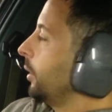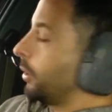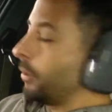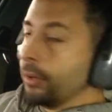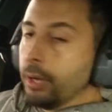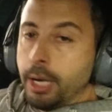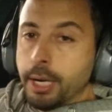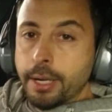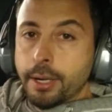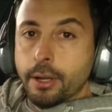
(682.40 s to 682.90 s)

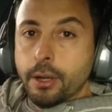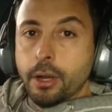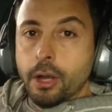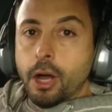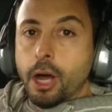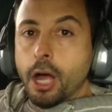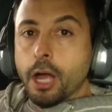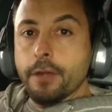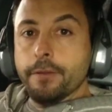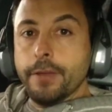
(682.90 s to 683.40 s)
Alright,
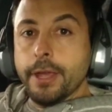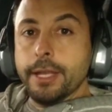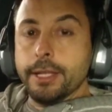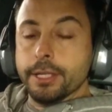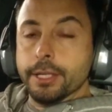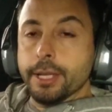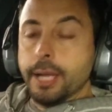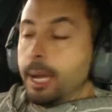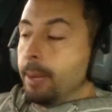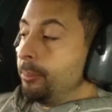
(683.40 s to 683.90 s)
I've
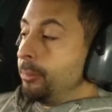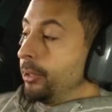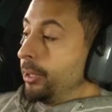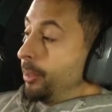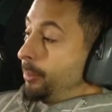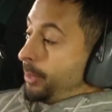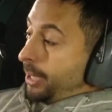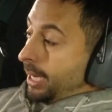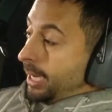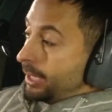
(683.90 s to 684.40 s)
ended up
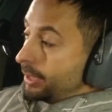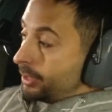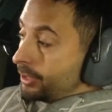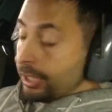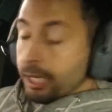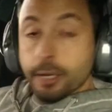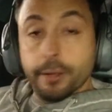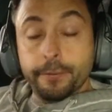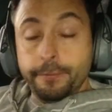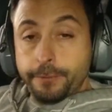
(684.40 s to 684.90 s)
about
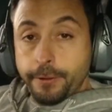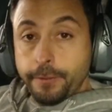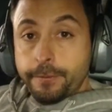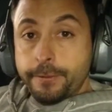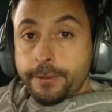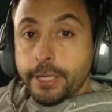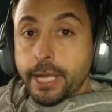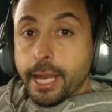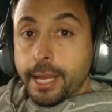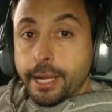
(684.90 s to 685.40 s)

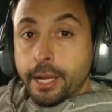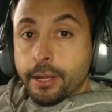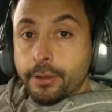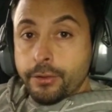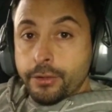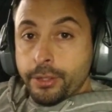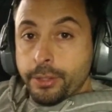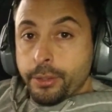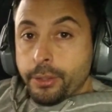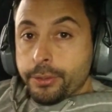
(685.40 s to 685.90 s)

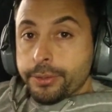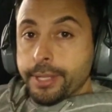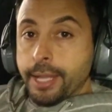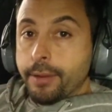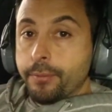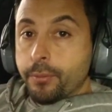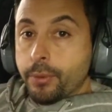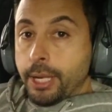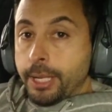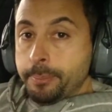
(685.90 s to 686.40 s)
5,800 on
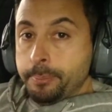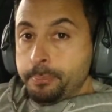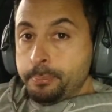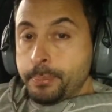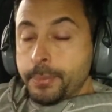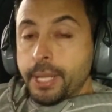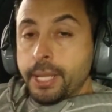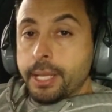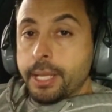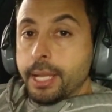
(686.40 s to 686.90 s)
that run,
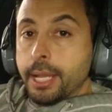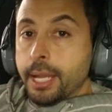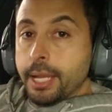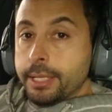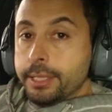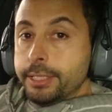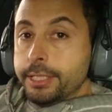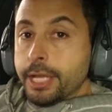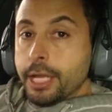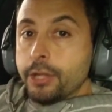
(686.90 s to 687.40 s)

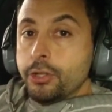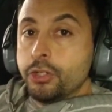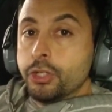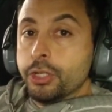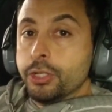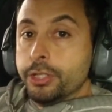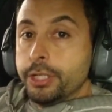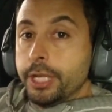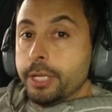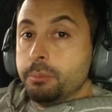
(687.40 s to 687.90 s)
and the
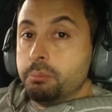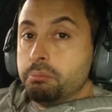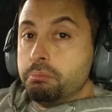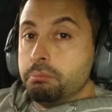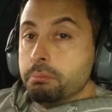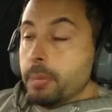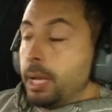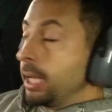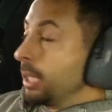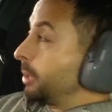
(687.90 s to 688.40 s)
engine did
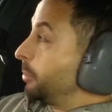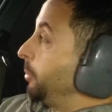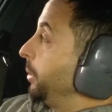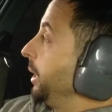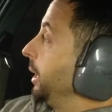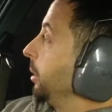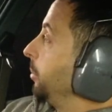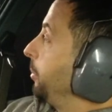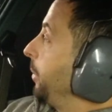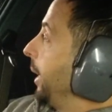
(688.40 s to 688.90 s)
make
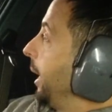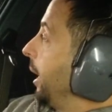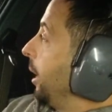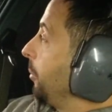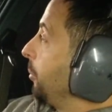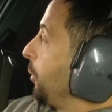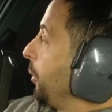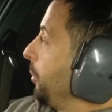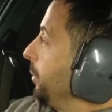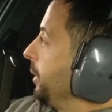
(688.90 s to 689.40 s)
peak
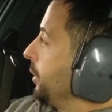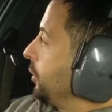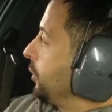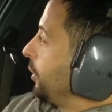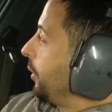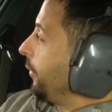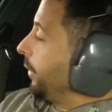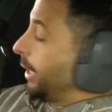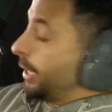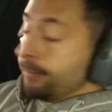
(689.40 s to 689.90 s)
power probably
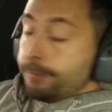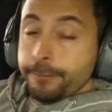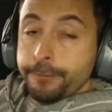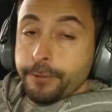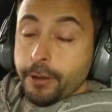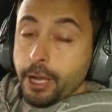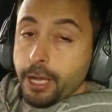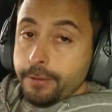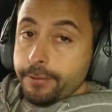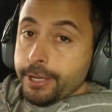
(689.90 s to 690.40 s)
around
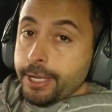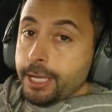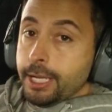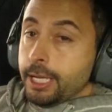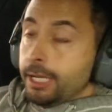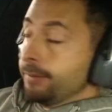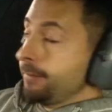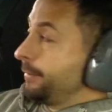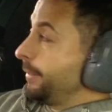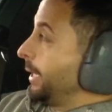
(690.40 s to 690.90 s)

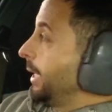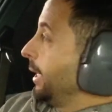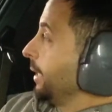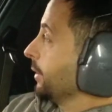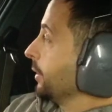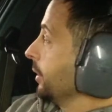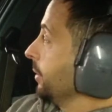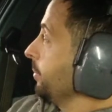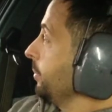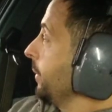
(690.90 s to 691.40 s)

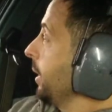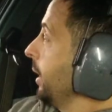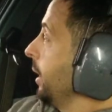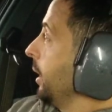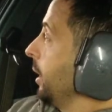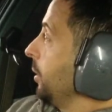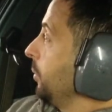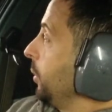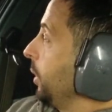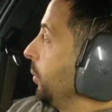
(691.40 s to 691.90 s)
5,500.
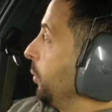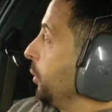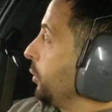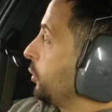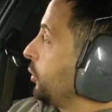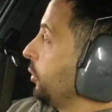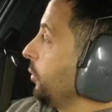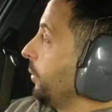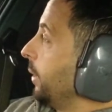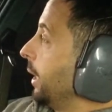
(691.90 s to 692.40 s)
We were
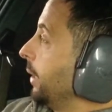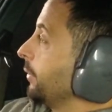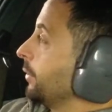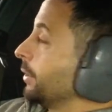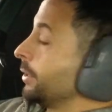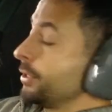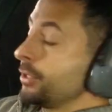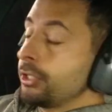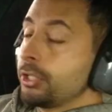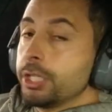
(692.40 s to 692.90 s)

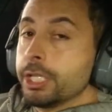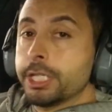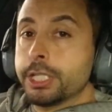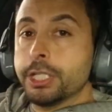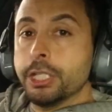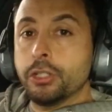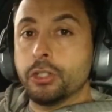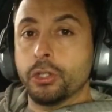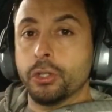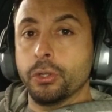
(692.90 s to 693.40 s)

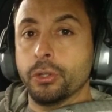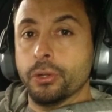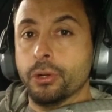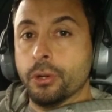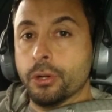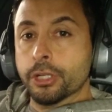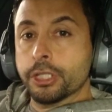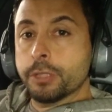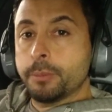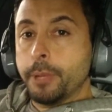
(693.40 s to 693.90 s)
262
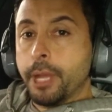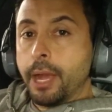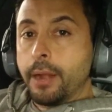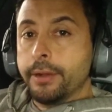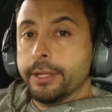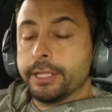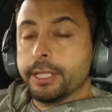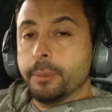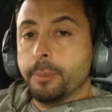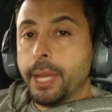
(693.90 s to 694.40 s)

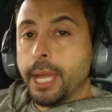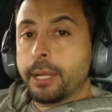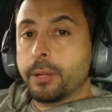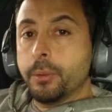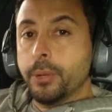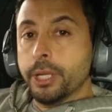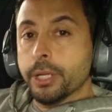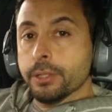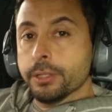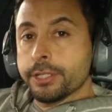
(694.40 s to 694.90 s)
horsepower at the back
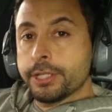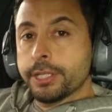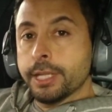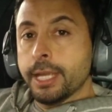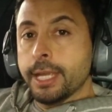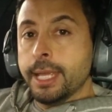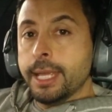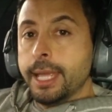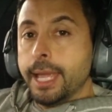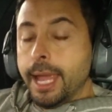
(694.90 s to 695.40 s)
wheels,
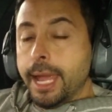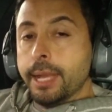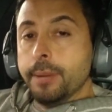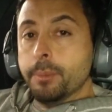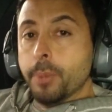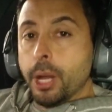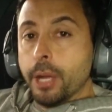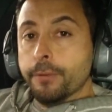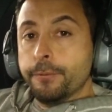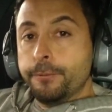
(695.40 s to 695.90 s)

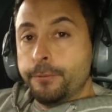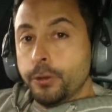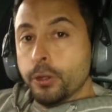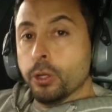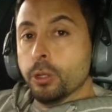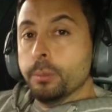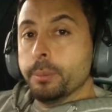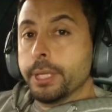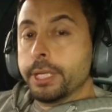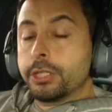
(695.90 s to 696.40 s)
and my
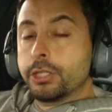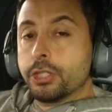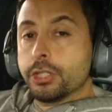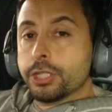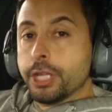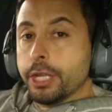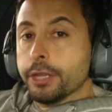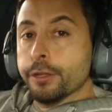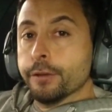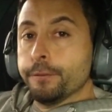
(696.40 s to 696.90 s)
fuel
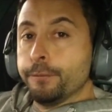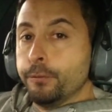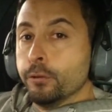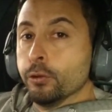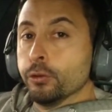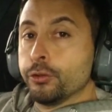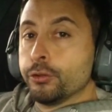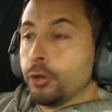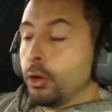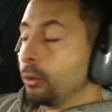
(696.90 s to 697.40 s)
mixtures under
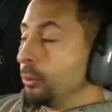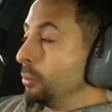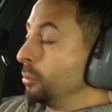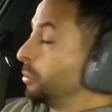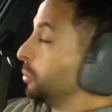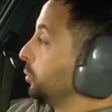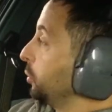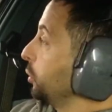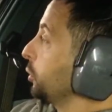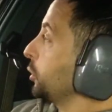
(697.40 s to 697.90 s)
full
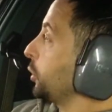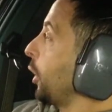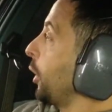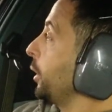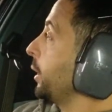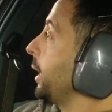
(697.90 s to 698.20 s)
throttle looked